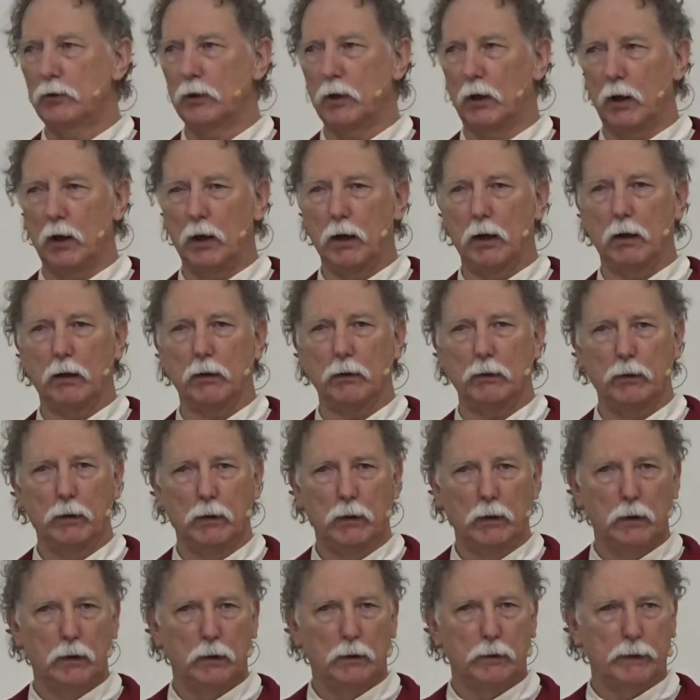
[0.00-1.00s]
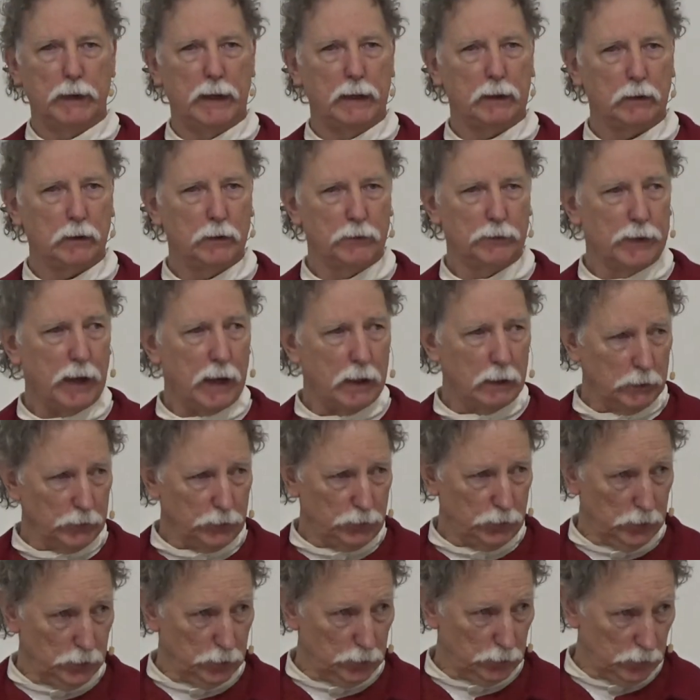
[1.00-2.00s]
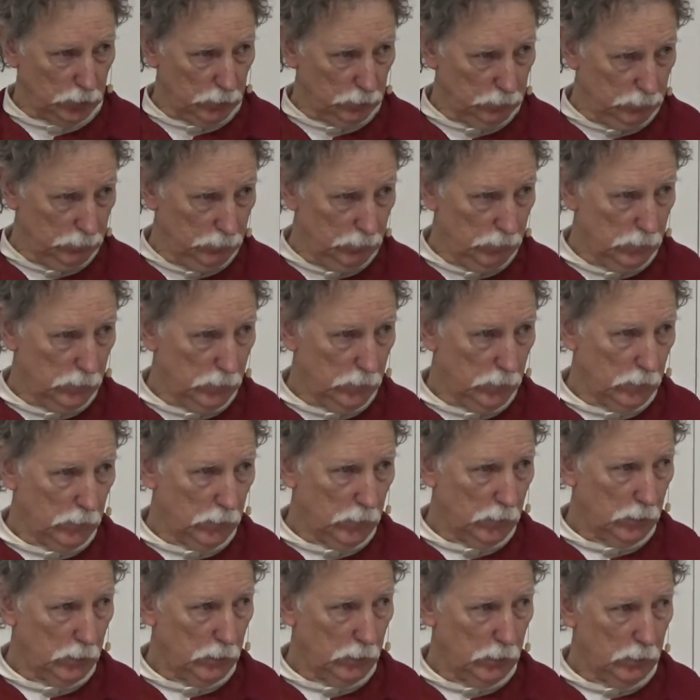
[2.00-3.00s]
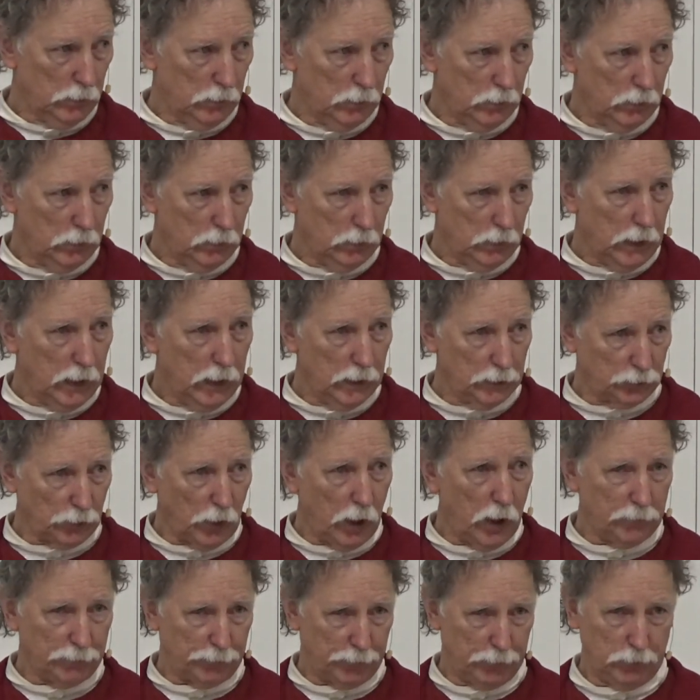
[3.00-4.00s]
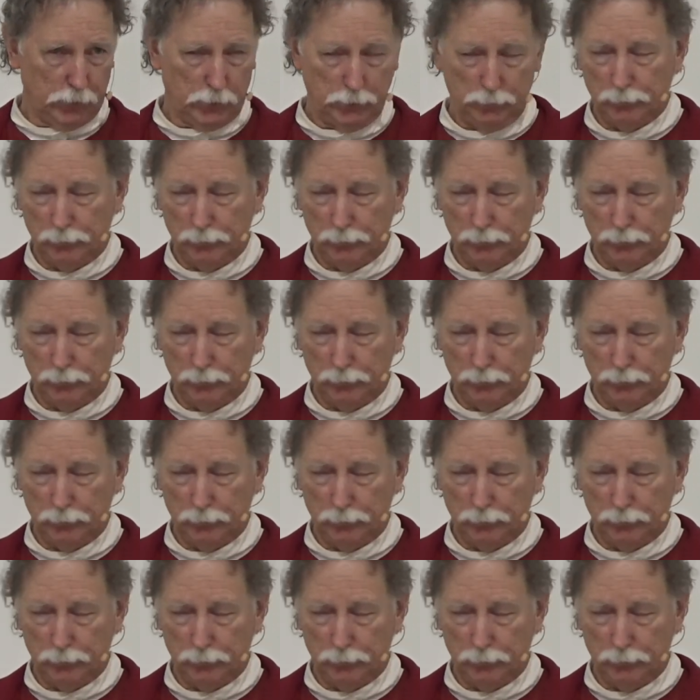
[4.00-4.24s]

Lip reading: to all that Catholicism has offered.